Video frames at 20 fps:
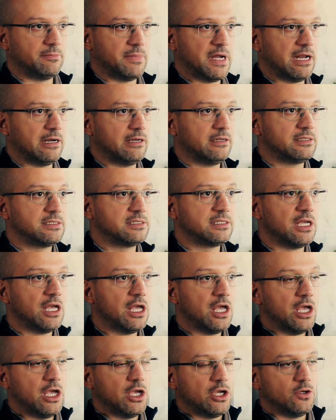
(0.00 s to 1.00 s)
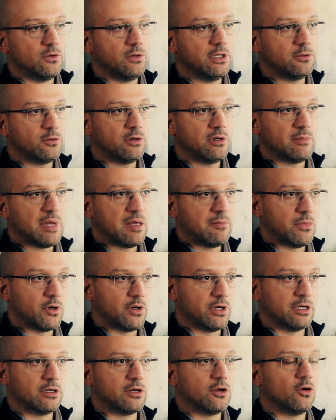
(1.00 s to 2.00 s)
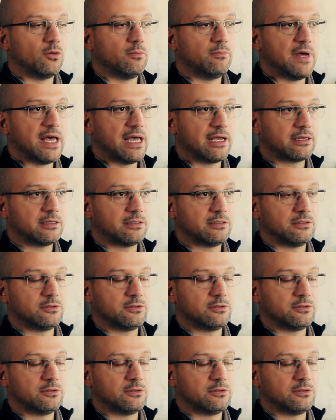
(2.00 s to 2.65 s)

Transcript: panels, you need to remember and go back